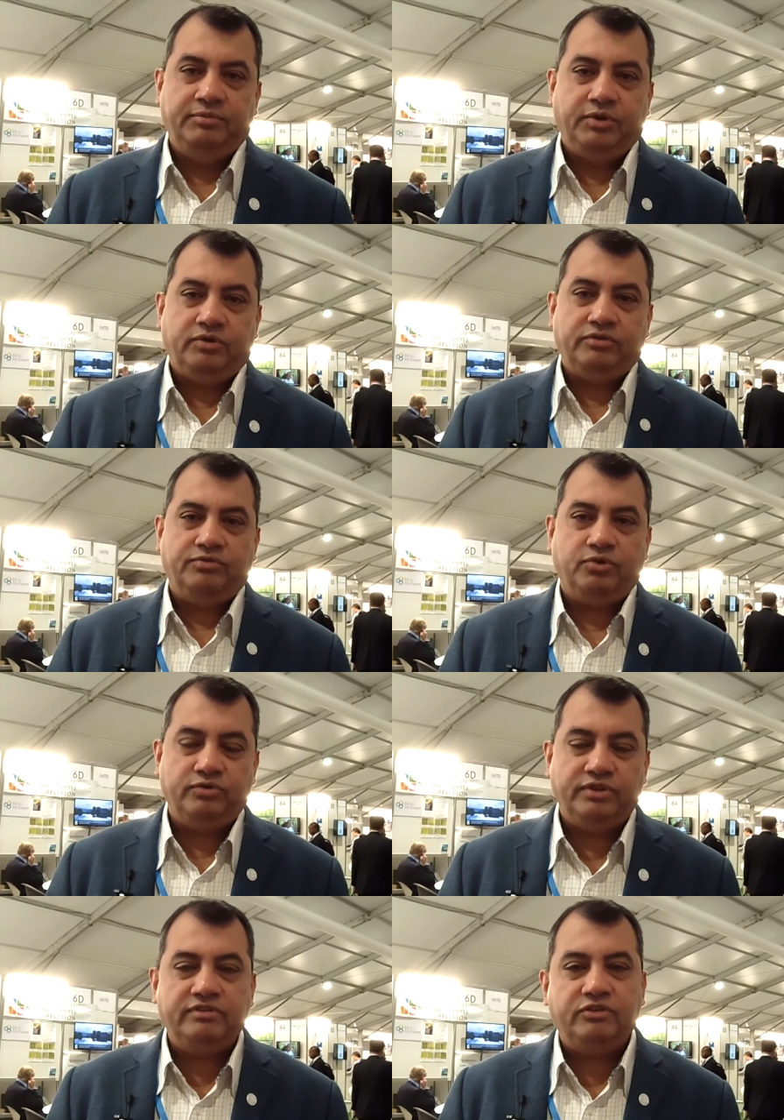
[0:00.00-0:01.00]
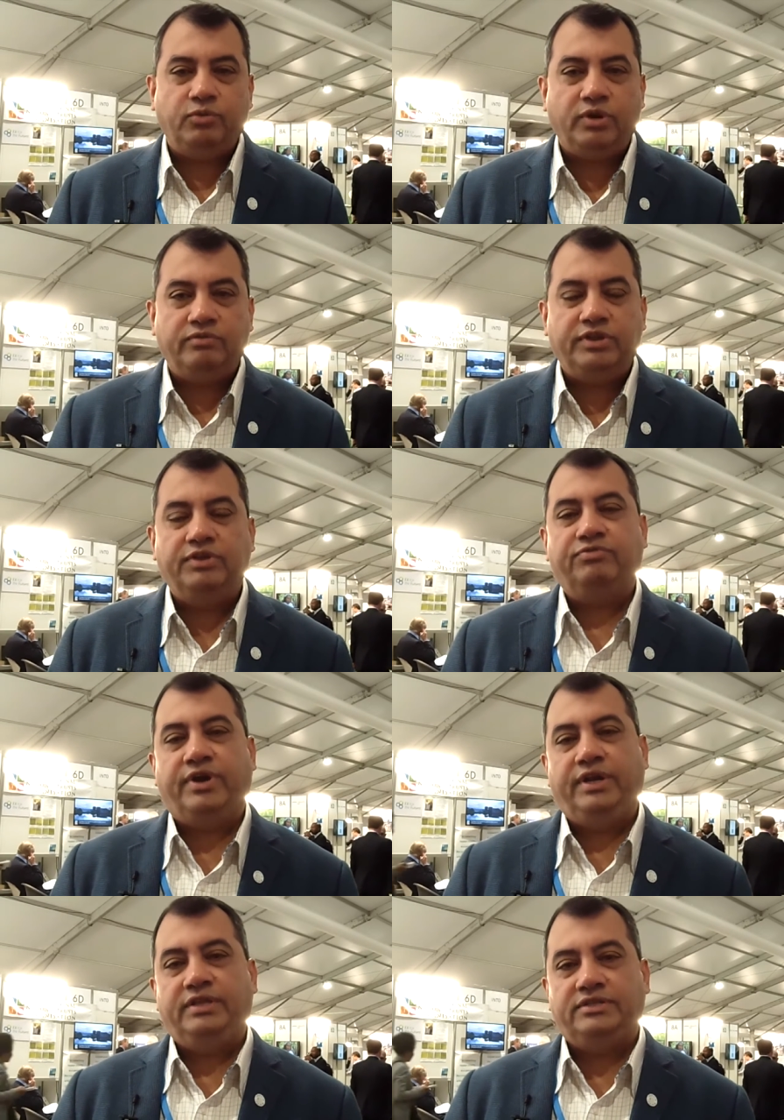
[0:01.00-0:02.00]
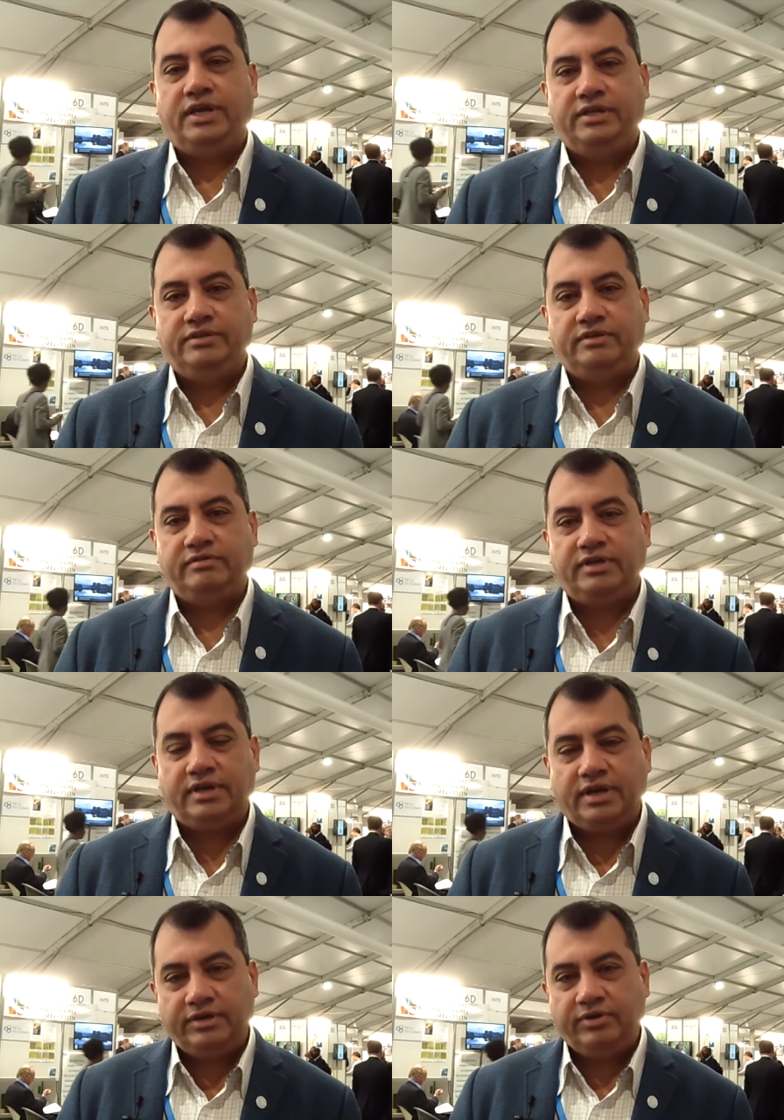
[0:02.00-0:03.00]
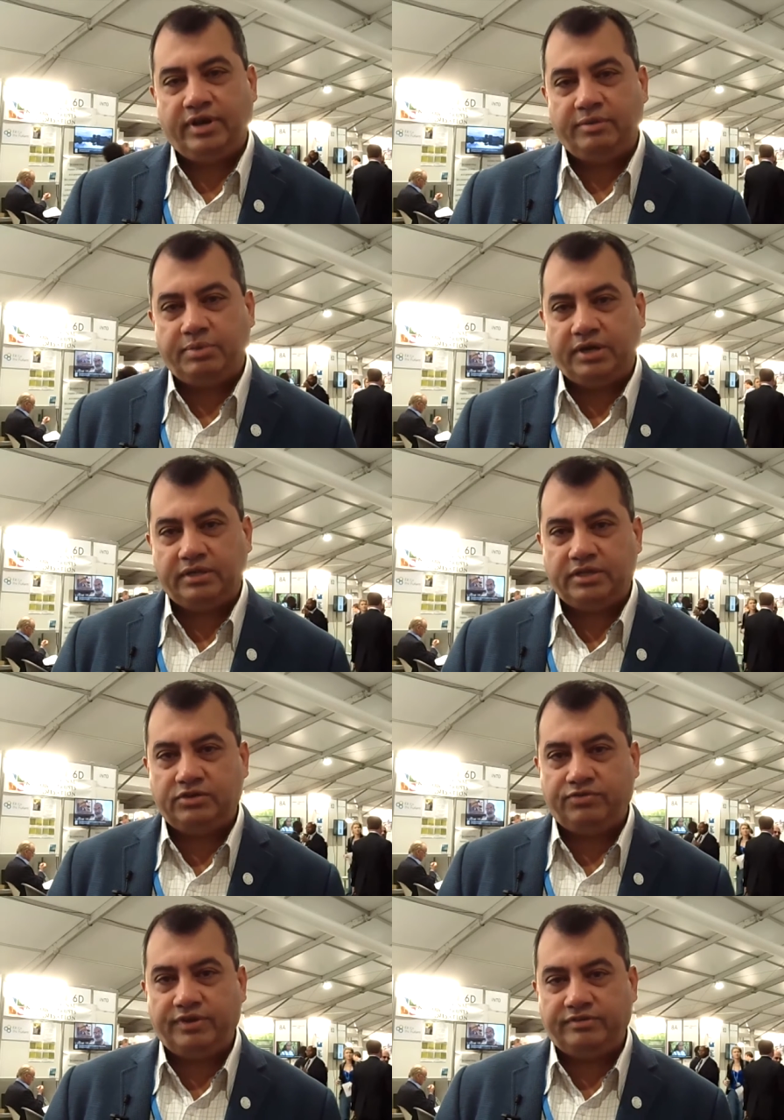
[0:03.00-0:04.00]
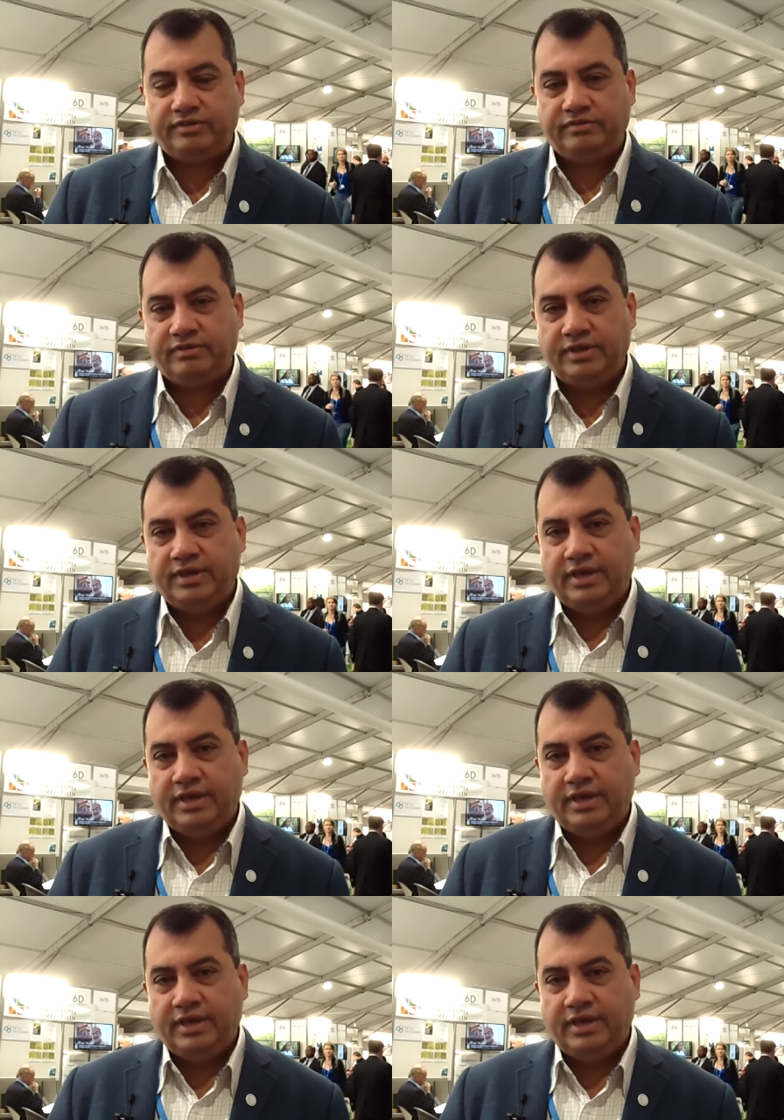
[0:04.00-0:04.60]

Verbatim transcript: because of course this is one of the defining challenges that a country like Bangladesh faces.